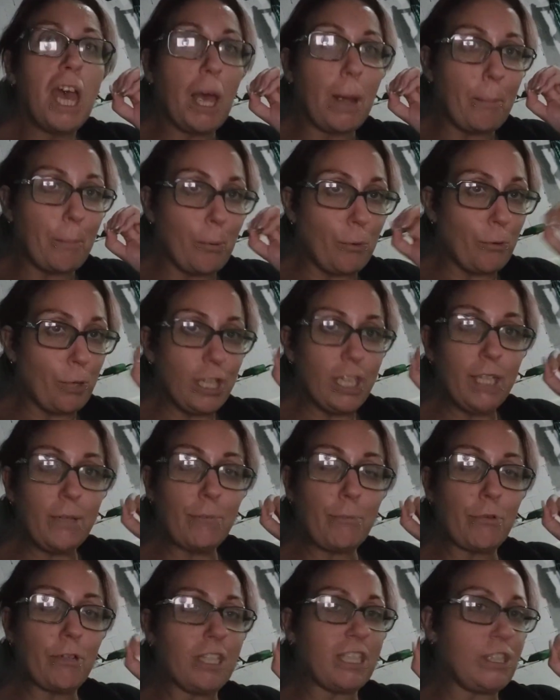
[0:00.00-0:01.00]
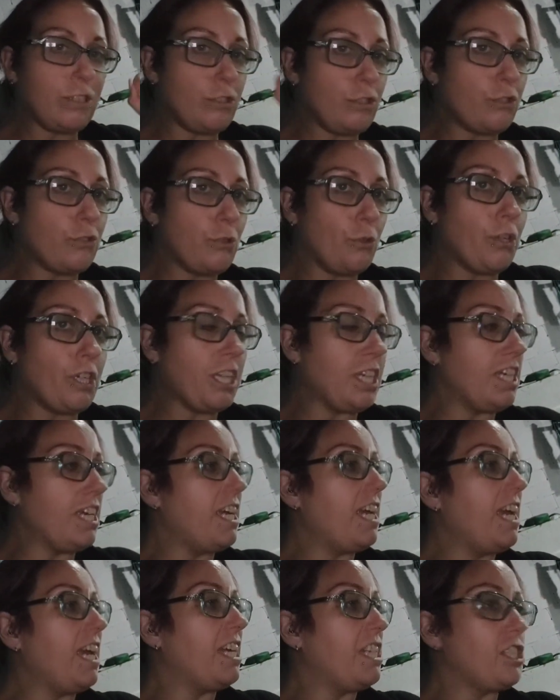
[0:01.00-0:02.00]
a brilliant, brilliant story
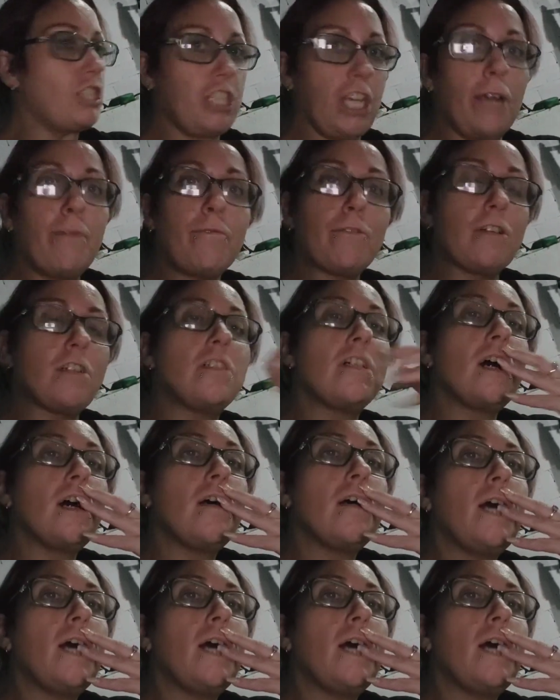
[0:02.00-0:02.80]
in general,